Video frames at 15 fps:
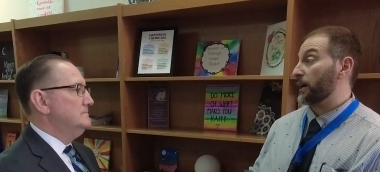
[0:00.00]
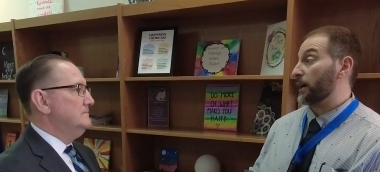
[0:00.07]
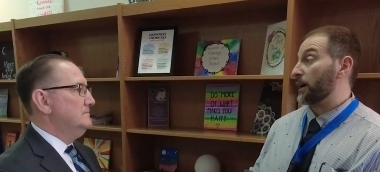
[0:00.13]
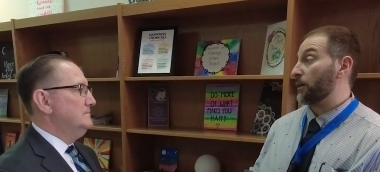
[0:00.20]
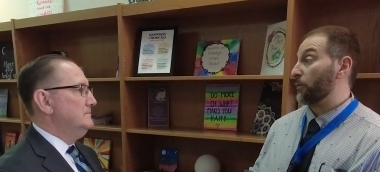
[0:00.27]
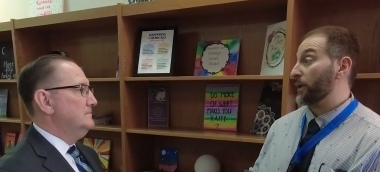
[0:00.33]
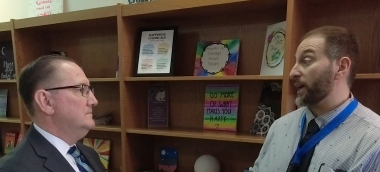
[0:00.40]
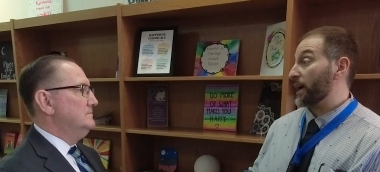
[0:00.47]

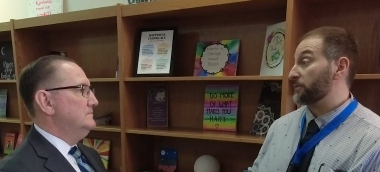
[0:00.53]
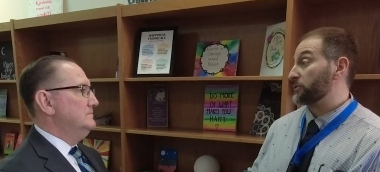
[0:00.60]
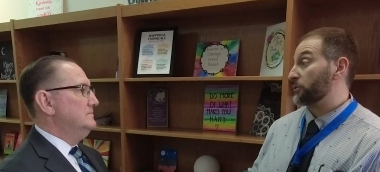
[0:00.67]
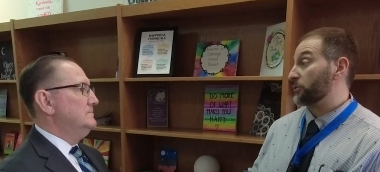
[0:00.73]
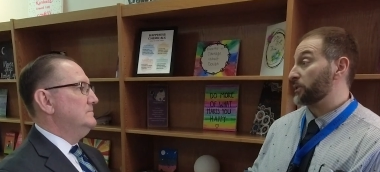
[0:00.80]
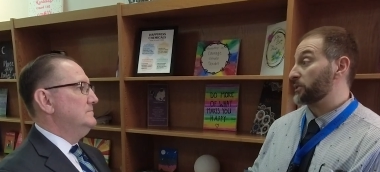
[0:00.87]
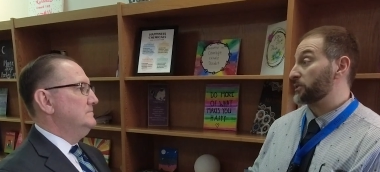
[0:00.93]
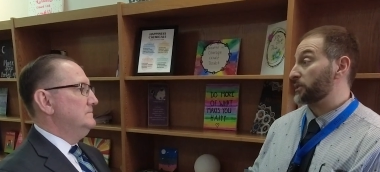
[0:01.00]
Speaker 1: Uh, we have
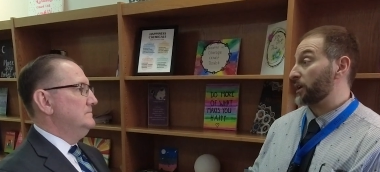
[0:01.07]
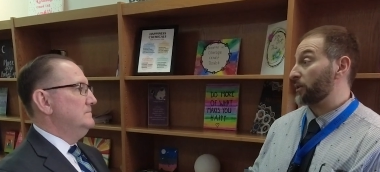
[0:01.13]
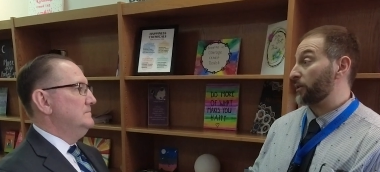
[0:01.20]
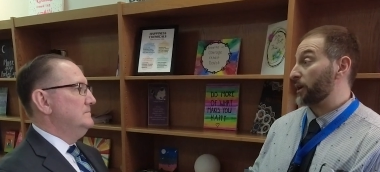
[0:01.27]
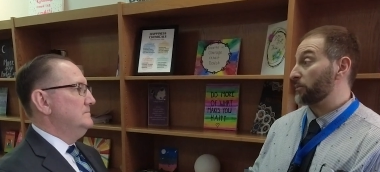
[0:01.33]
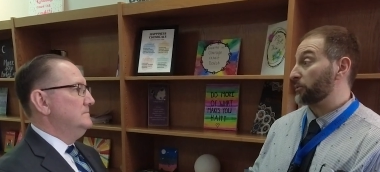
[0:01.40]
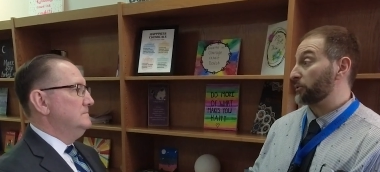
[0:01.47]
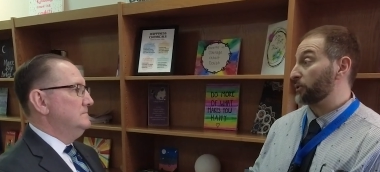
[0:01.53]
students that
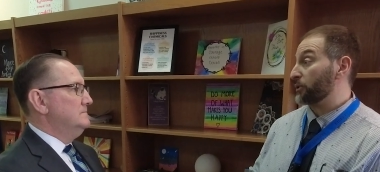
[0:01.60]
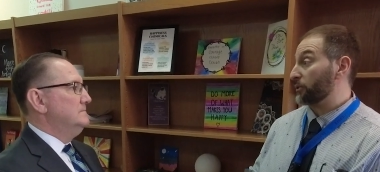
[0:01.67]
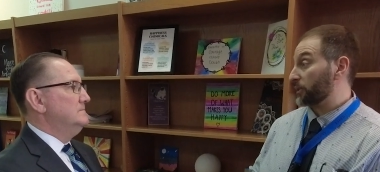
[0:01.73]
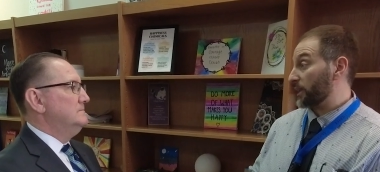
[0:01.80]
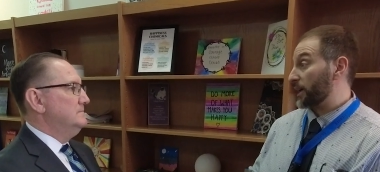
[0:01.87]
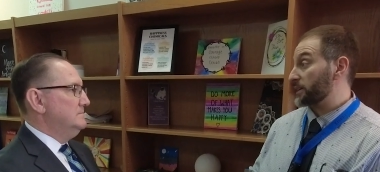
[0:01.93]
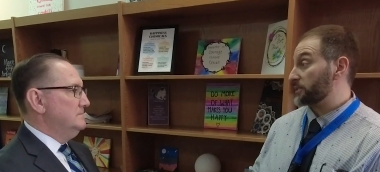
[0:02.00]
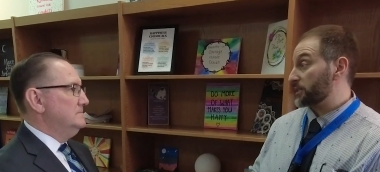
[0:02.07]
are able to
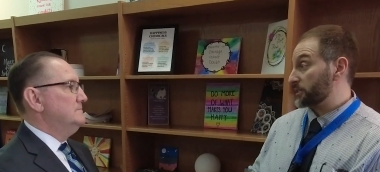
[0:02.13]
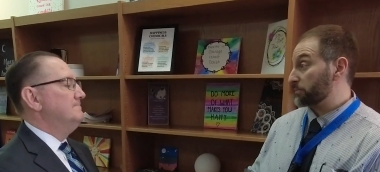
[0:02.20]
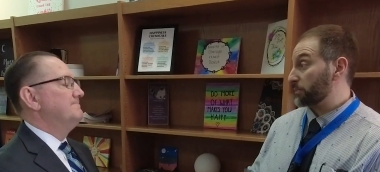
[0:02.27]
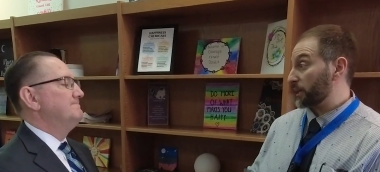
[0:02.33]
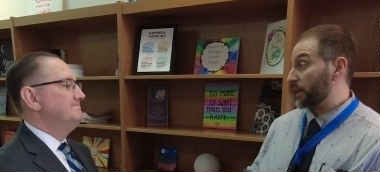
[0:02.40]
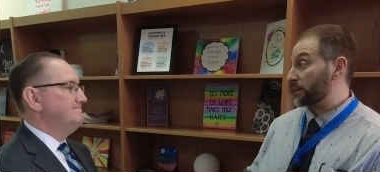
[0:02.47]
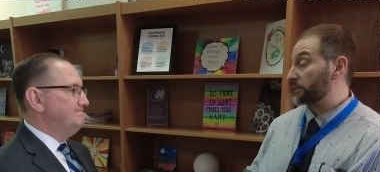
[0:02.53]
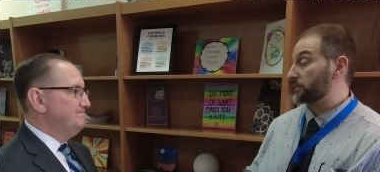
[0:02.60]
utilize this
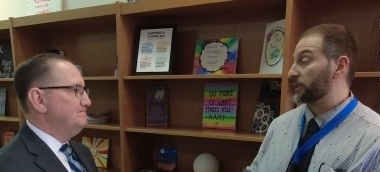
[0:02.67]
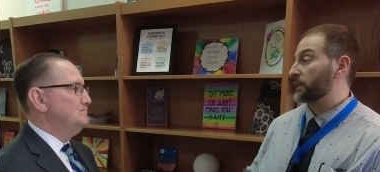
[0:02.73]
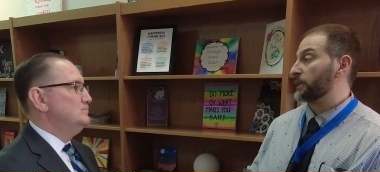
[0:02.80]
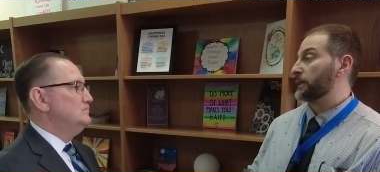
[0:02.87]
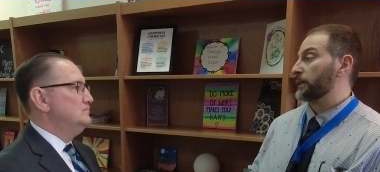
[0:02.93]
place